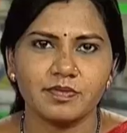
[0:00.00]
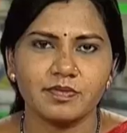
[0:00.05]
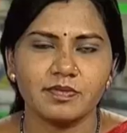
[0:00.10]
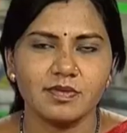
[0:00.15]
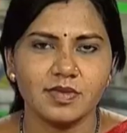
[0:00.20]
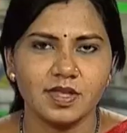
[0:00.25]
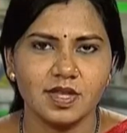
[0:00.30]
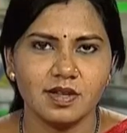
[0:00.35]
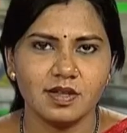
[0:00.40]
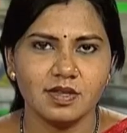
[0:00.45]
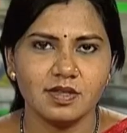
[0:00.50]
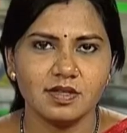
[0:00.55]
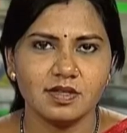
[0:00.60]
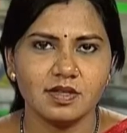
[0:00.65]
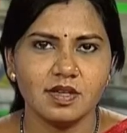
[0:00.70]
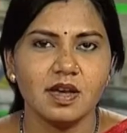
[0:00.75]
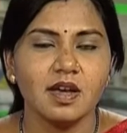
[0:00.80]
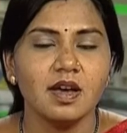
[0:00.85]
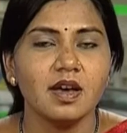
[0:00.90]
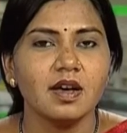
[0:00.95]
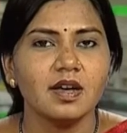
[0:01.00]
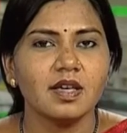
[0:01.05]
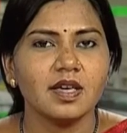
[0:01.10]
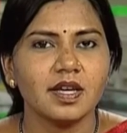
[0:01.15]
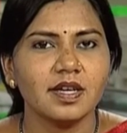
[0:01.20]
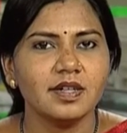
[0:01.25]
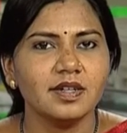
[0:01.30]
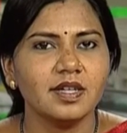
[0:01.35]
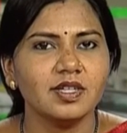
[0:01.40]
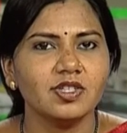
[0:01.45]
Thus,
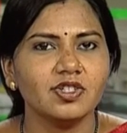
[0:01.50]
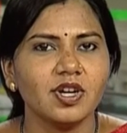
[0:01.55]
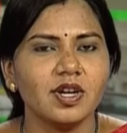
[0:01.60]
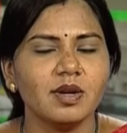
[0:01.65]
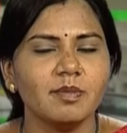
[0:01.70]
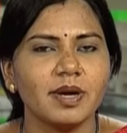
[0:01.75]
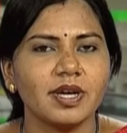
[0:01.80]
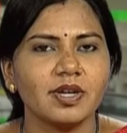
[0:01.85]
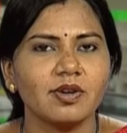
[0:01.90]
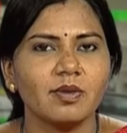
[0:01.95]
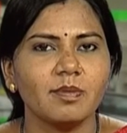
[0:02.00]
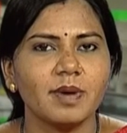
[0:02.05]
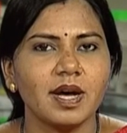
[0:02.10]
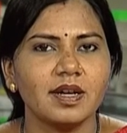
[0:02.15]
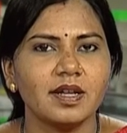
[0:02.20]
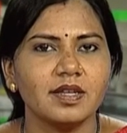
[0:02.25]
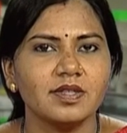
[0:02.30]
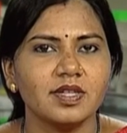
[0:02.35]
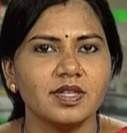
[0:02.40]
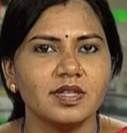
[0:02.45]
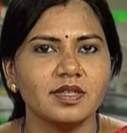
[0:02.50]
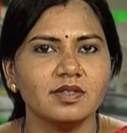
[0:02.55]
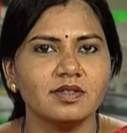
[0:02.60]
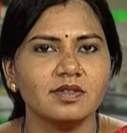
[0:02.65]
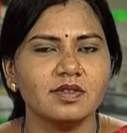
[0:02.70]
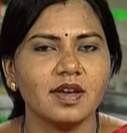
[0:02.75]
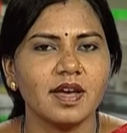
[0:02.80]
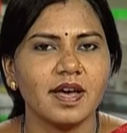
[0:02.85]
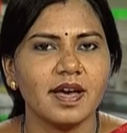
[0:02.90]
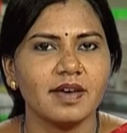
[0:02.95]
industrial microbiologists
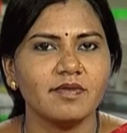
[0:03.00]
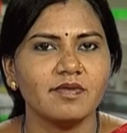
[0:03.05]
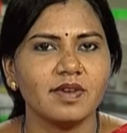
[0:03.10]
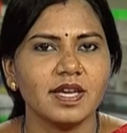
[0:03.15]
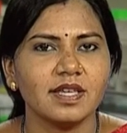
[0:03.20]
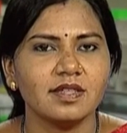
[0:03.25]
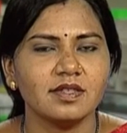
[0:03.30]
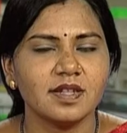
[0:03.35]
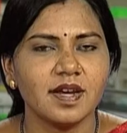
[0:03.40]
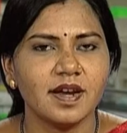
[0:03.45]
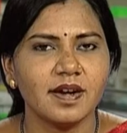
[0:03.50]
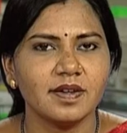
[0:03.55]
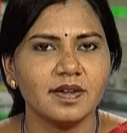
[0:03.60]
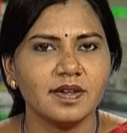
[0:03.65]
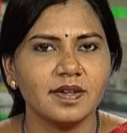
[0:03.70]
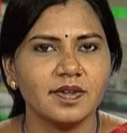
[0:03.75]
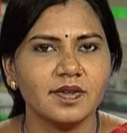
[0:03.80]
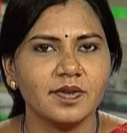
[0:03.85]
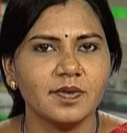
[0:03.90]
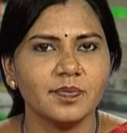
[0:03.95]
have extended